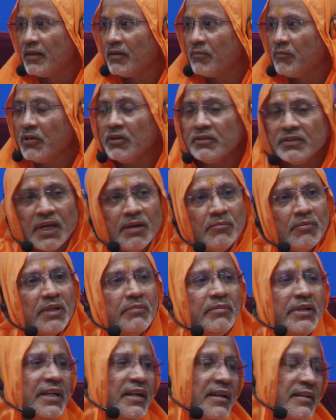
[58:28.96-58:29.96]
Because I am
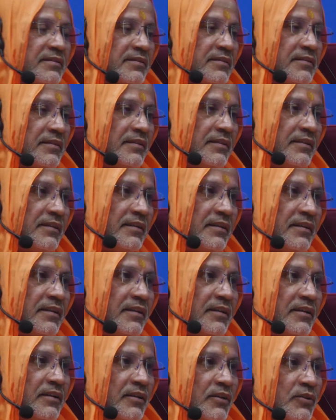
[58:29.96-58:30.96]
limitless.
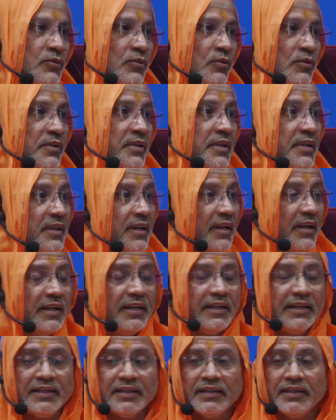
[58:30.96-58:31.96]
So
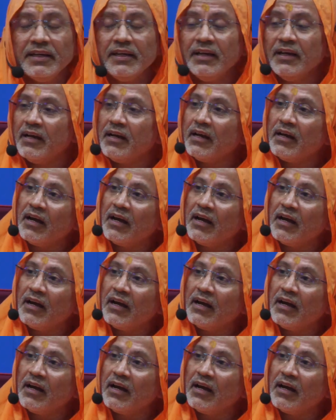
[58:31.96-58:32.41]
really,